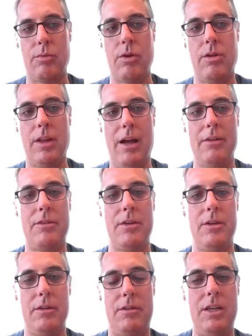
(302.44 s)
were allowed
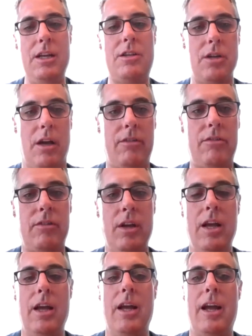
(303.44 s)
to teach us.
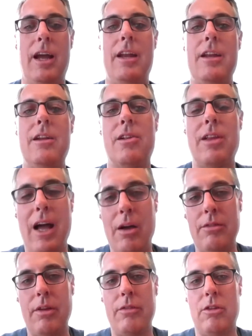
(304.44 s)
And it
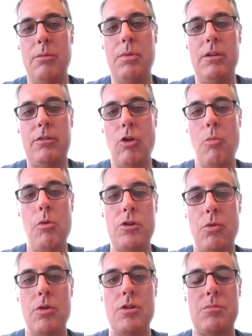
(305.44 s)
allows us to be so much
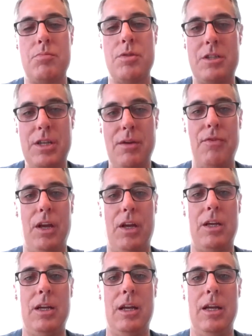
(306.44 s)
more specific
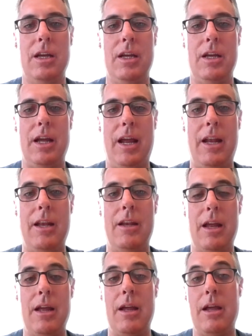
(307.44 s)
and
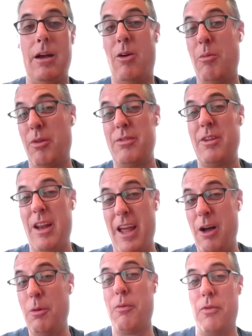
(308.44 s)

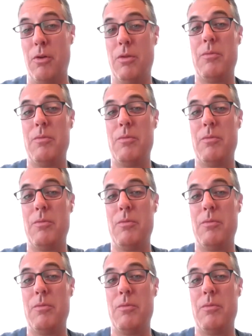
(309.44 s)
helpful